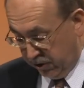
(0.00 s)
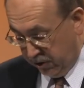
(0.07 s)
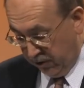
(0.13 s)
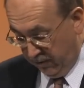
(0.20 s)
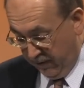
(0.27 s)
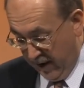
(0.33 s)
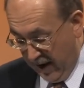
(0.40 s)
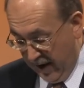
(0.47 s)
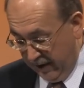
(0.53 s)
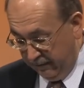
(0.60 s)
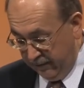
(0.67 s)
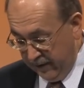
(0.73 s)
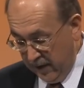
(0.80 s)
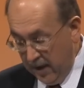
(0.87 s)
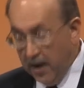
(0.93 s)
to
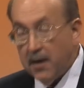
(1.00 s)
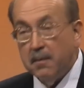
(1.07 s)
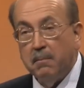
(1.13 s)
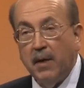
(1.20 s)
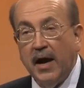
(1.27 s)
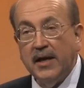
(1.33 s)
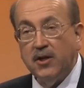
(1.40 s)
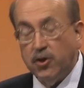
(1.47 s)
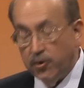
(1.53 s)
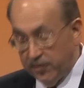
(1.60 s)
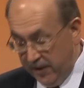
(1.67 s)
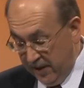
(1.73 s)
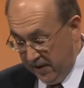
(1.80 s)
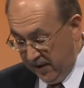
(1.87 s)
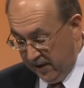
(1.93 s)
survive. My
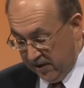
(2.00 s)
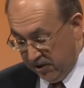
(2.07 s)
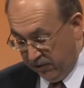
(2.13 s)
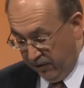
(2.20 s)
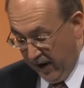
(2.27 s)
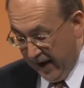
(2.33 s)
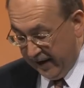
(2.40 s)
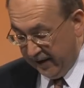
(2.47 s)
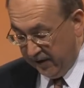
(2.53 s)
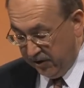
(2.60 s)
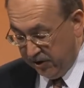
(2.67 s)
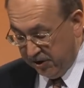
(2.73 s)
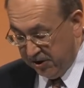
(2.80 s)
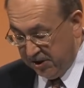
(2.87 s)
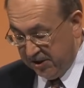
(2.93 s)
union is
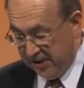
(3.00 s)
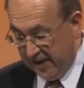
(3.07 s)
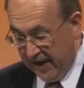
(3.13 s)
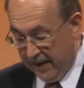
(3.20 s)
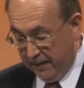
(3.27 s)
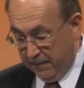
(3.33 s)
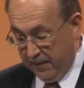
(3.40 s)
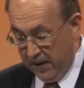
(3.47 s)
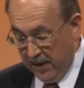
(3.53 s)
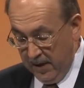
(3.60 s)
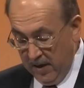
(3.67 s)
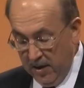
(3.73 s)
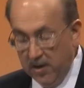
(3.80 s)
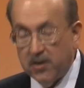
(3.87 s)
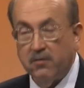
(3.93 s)
fighting to stem
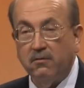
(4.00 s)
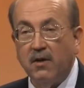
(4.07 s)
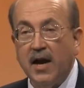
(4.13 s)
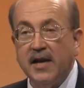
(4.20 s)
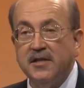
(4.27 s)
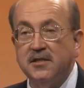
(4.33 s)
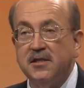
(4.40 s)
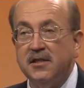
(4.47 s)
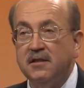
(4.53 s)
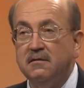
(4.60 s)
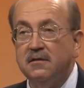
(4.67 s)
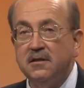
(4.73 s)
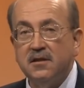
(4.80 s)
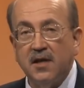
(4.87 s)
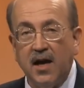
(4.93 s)
the
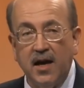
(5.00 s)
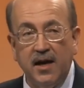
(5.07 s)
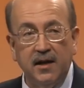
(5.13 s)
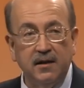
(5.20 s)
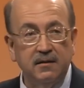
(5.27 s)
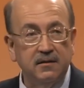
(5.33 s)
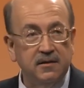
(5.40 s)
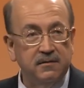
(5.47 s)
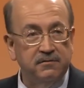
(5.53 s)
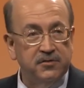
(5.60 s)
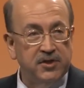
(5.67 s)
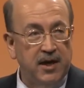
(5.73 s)
rising tide of